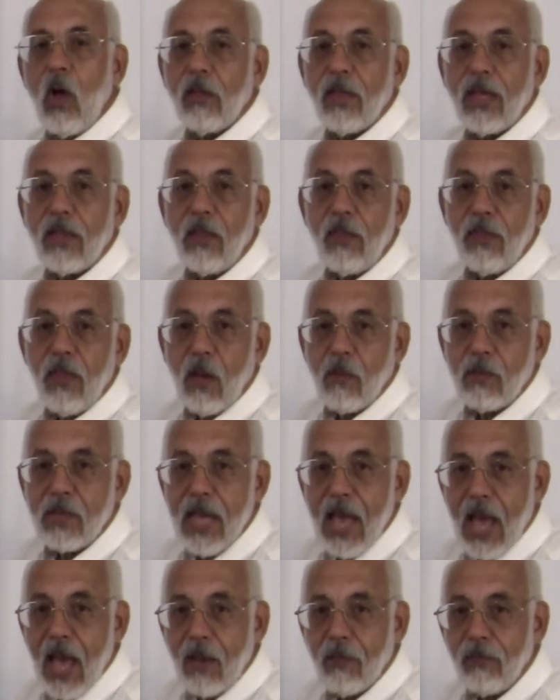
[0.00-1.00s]
that the thumb
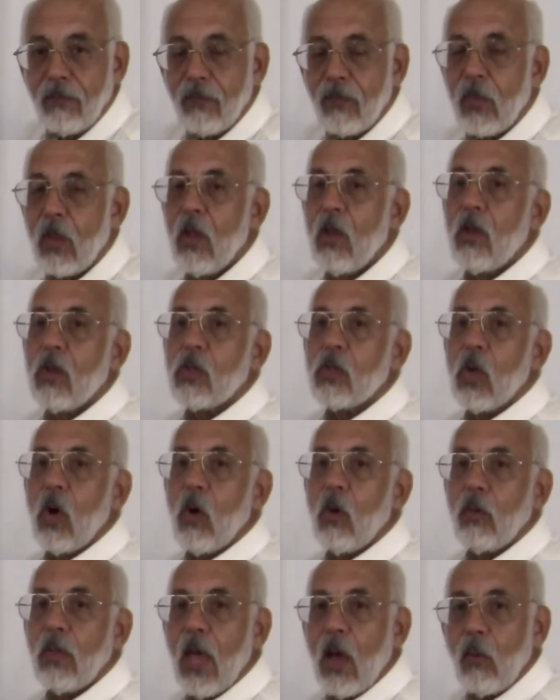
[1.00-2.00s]
tab.
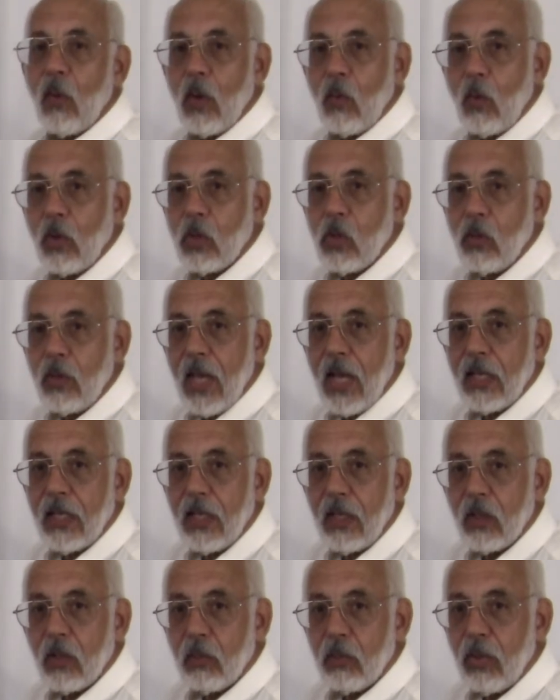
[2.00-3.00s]
So that way once you get it
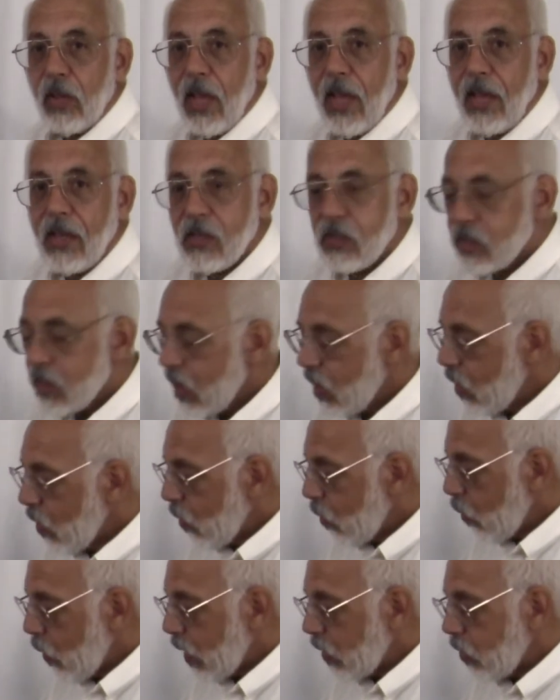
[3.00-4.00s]
into place,
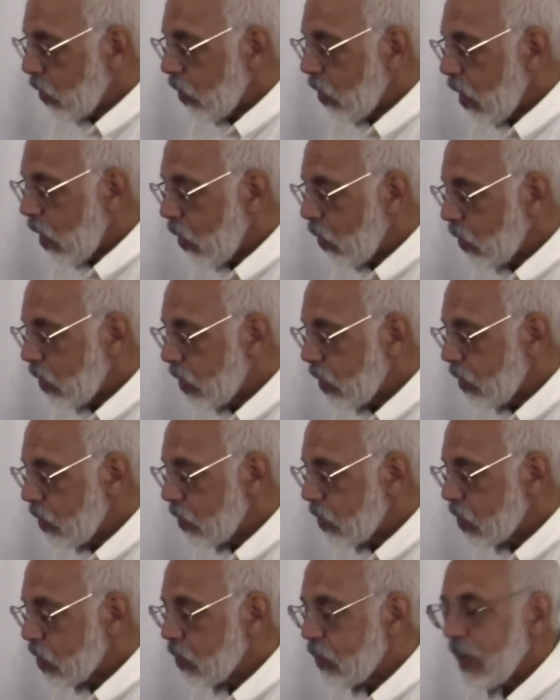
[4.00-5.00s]
when you go to
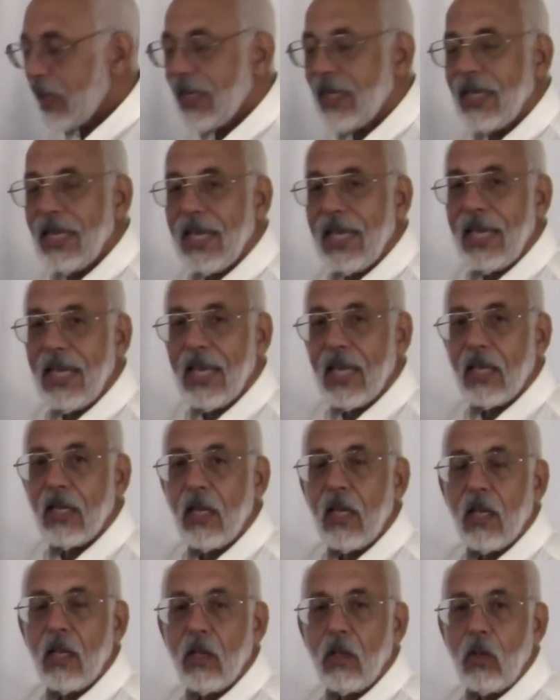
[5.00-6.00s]
spin in
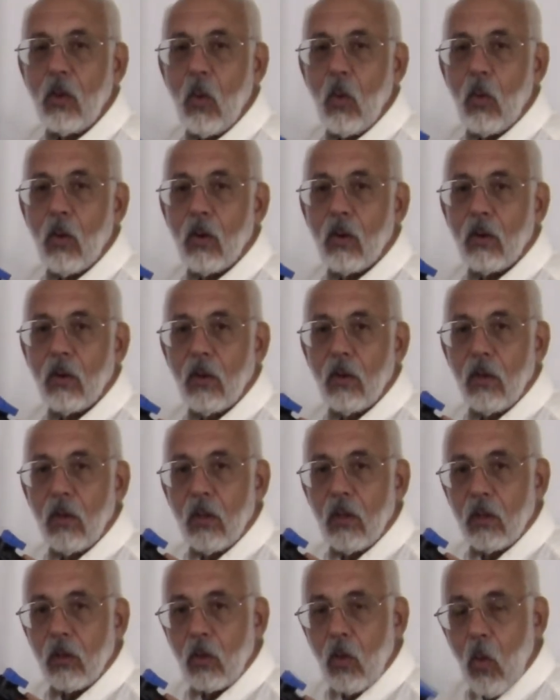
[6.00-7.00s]
your
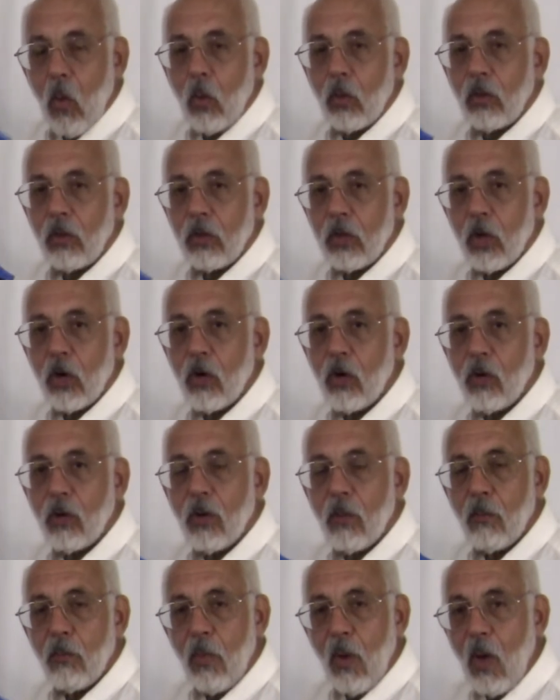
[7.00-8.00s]
quarter
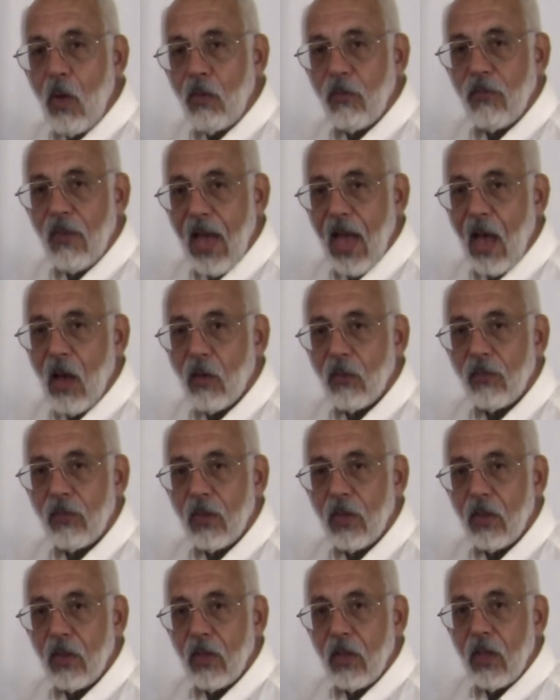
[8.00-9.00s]
turn ball valve,
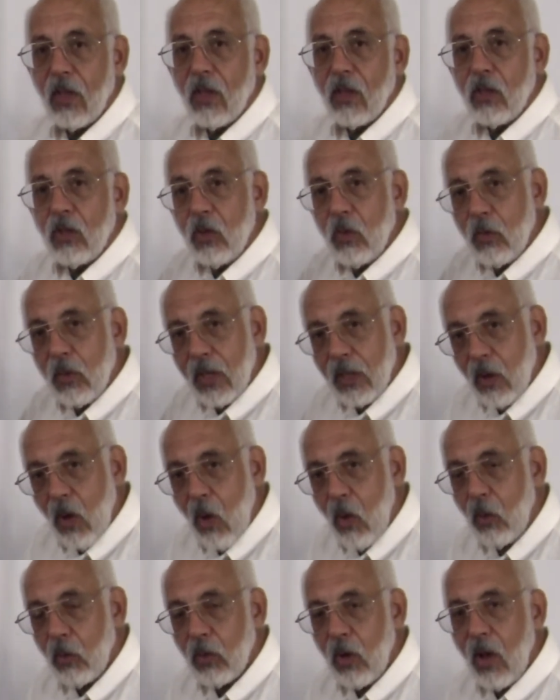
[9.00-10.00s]
you can
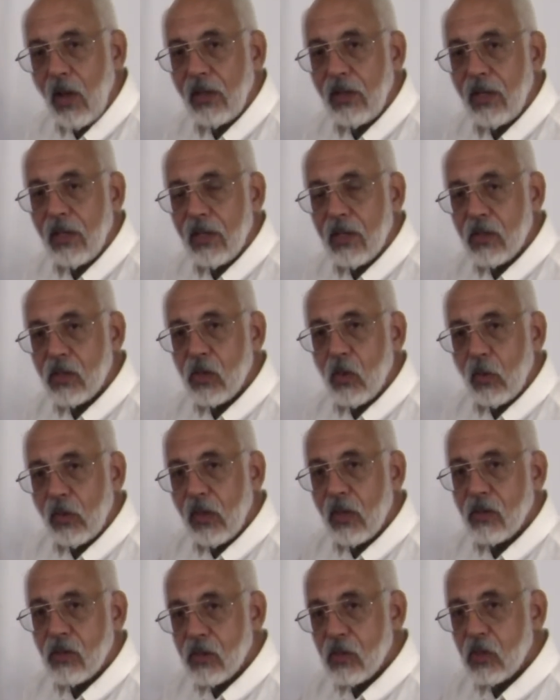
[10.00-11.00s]
hold on to this so it
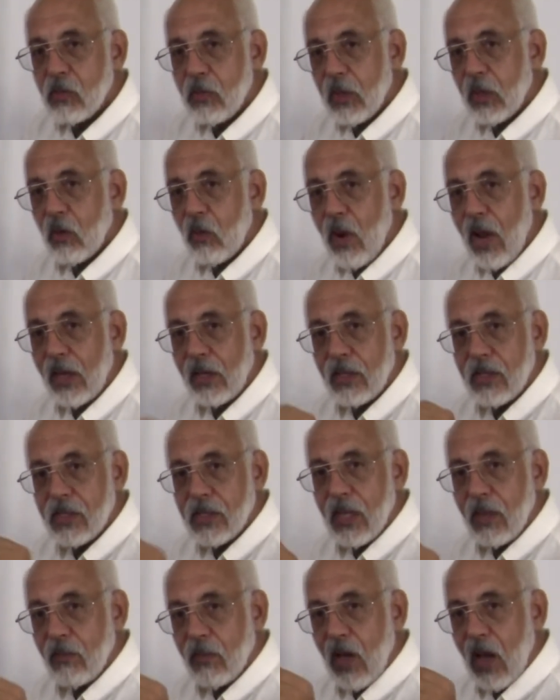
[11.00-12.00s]
doesn't spin around at the
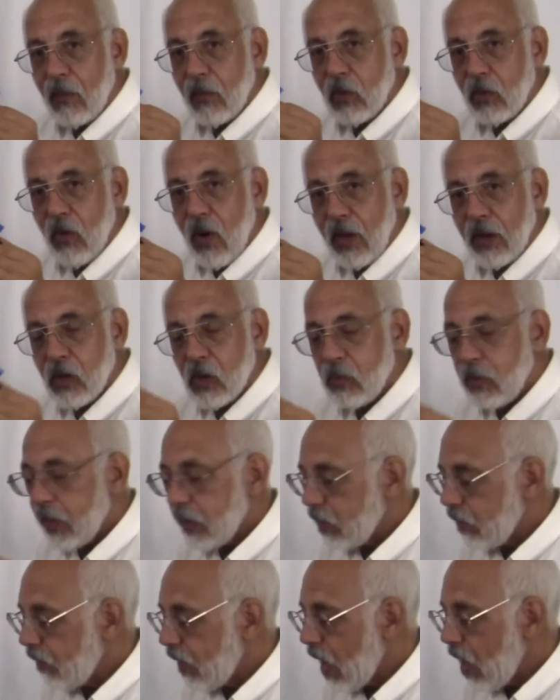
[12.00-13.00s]
same time you're trying to spin
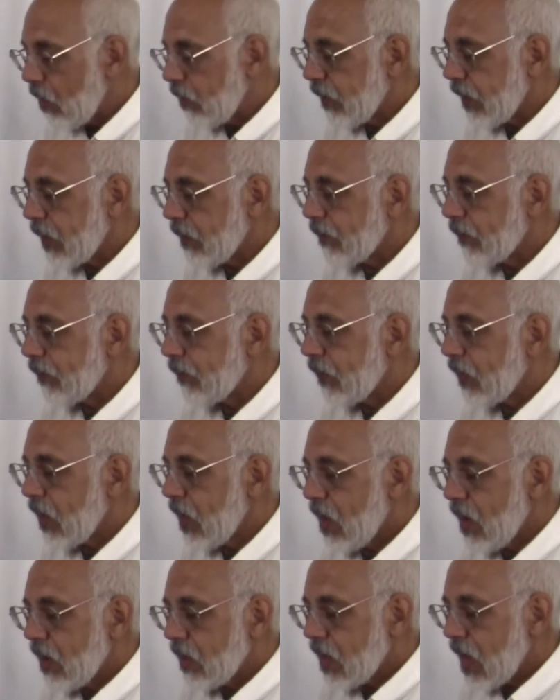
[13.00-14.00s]
the valve in.
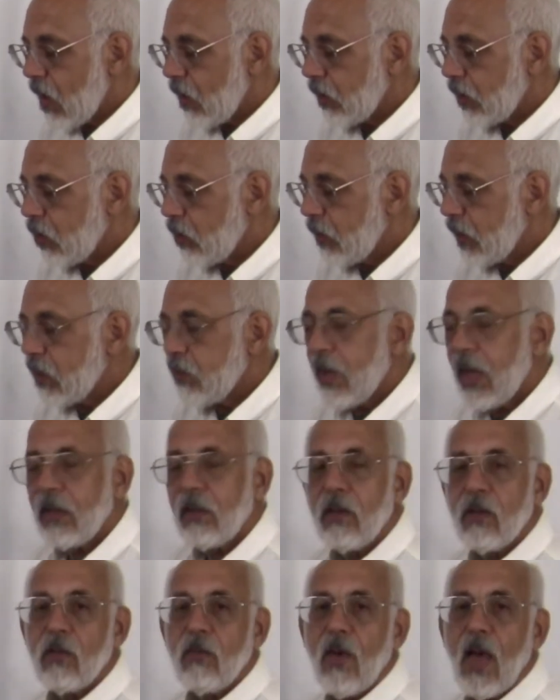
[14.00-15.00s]
Now a little bit about
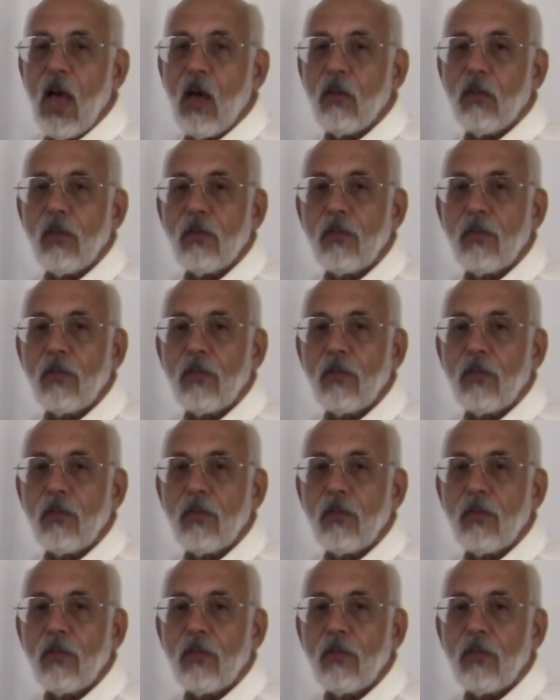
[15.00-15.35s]
this valve.